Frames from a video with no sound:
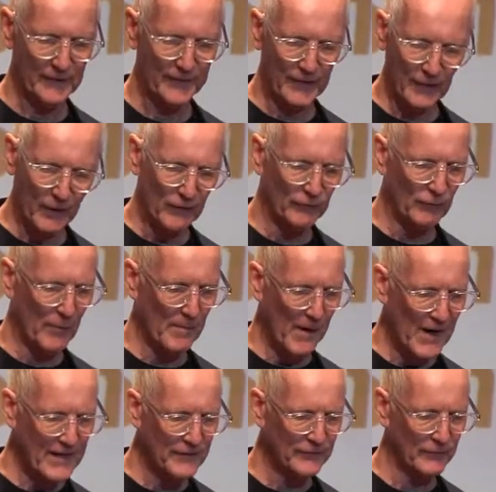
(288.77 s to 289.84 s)
They are a
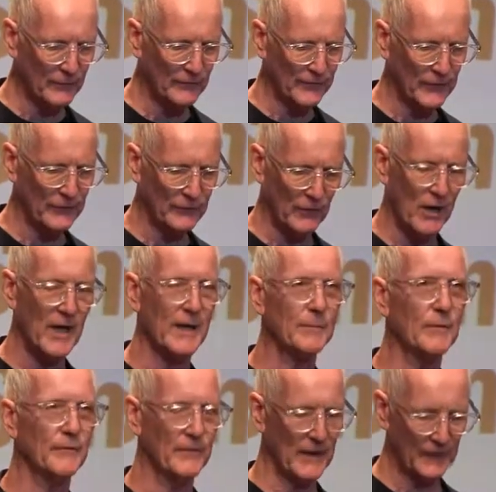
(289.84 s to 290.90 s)
reminder of the
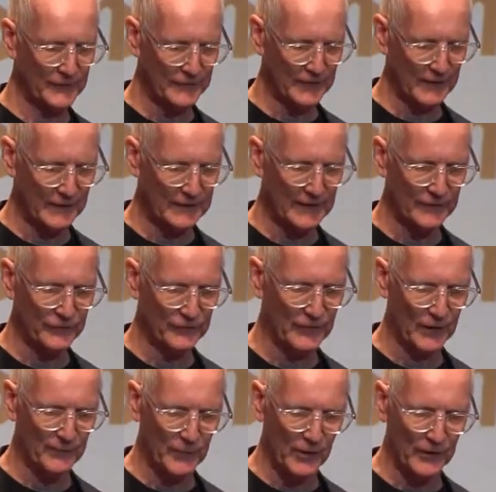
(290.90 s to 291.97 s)
crime of ethnic
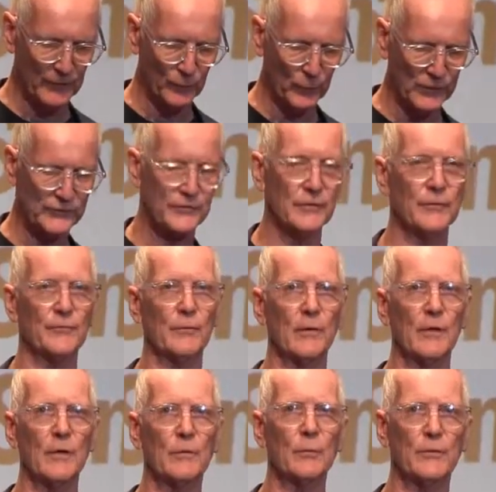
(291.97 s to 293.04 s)
cleansing upon which
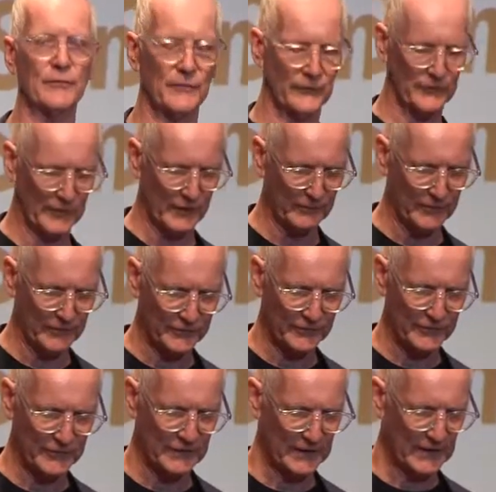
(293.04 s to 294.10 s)
Israel was
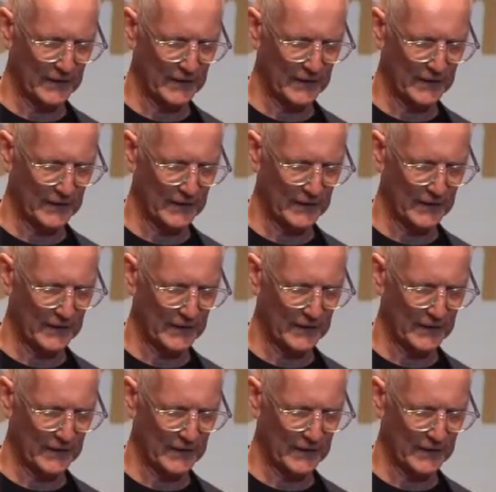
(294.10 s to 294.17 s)
established.